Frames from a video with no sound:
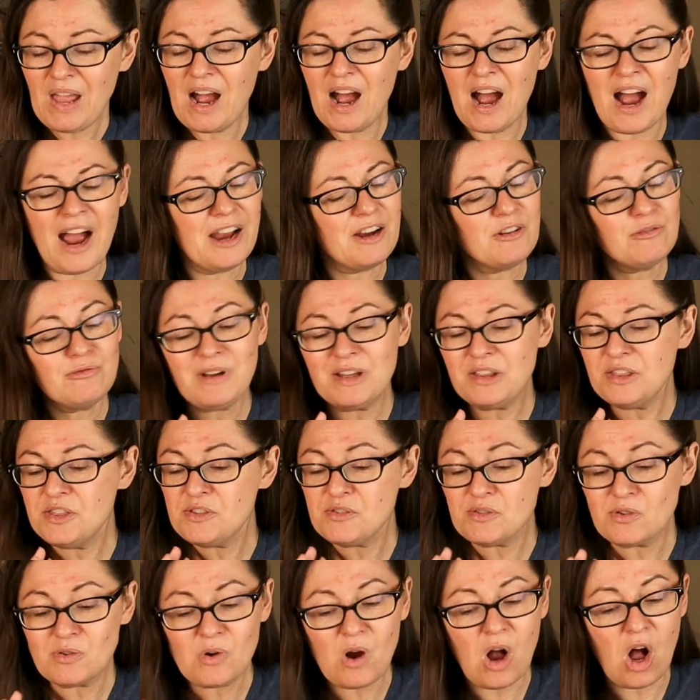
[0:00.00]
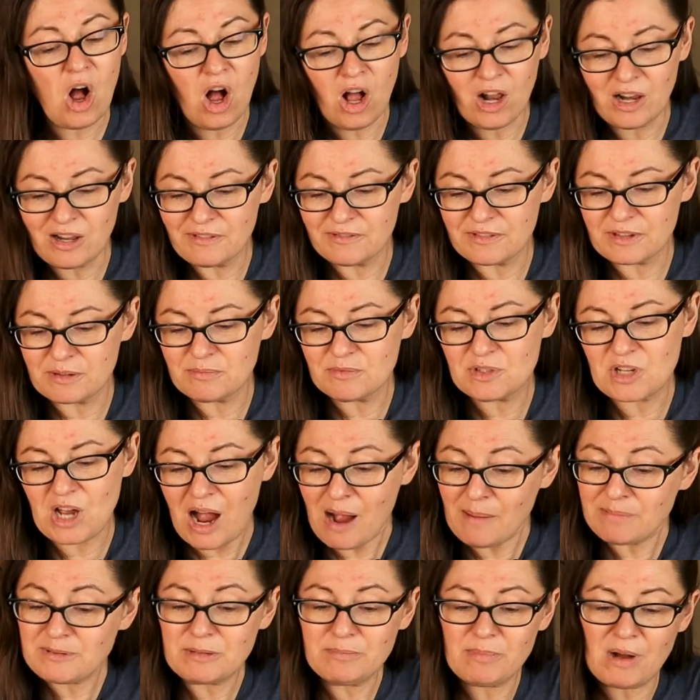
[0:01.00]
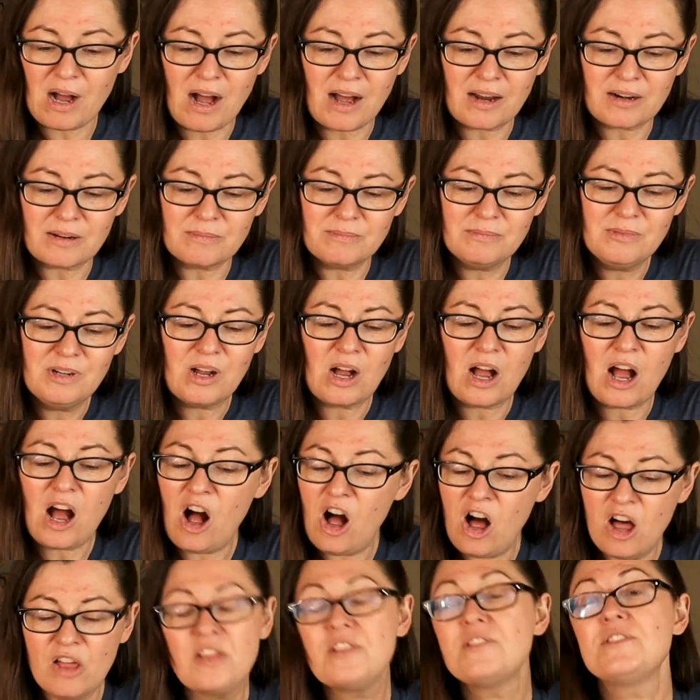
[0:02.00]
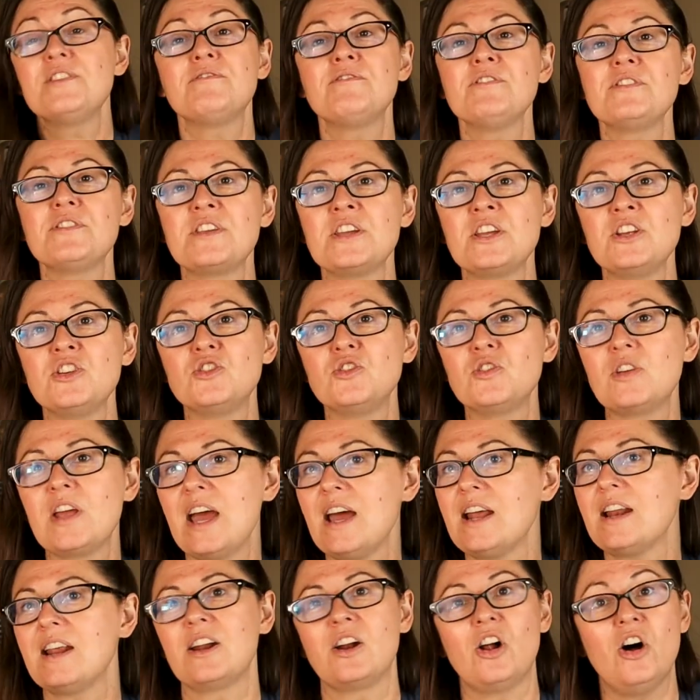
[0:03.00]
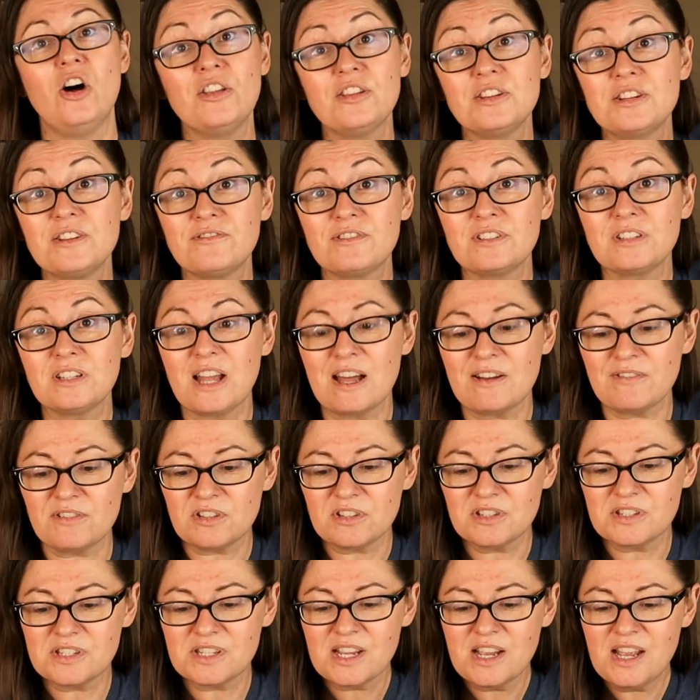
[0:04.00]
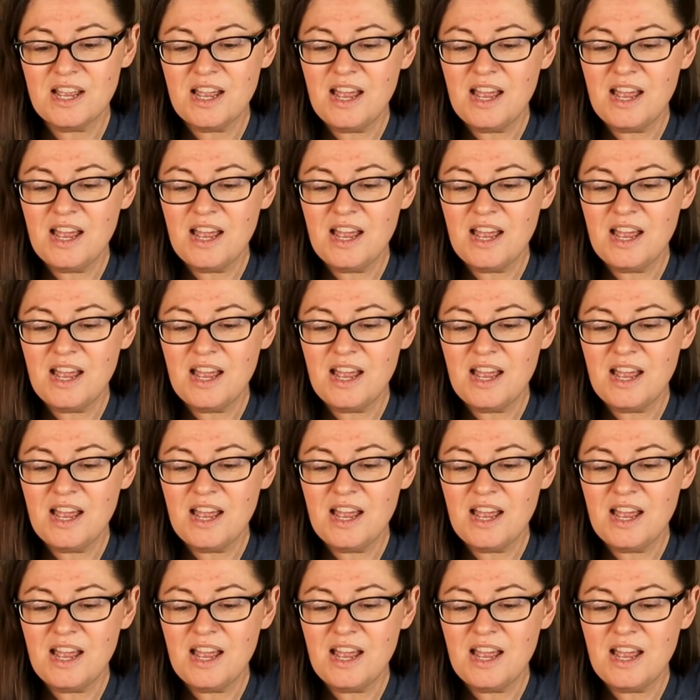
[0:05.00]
I read through all of them, top to bottom, all the different things you get at all the different levels,